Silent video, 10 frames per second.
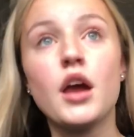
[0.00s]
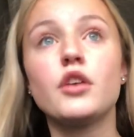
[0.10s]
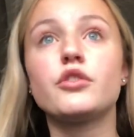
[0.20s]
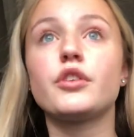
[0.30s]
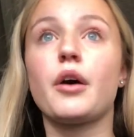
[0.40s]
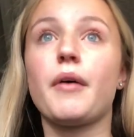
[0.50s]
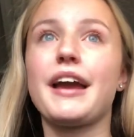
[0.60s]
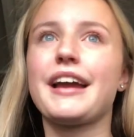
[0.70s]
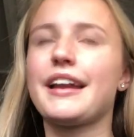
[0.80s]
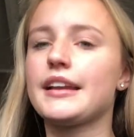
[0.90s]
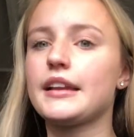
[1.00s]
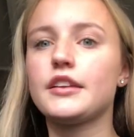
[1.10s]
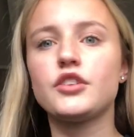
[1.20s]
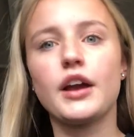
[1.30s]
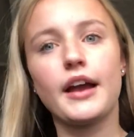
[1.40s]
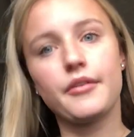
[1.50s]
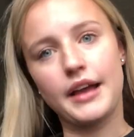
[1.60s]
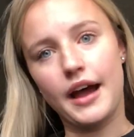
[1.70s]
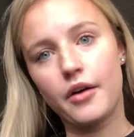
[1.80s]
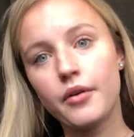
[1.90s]
so I kind of need to check out
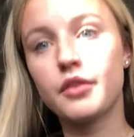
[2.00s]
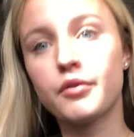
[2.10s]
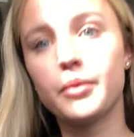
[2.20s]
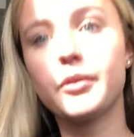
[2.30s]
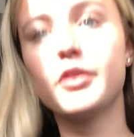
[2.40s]
now. The room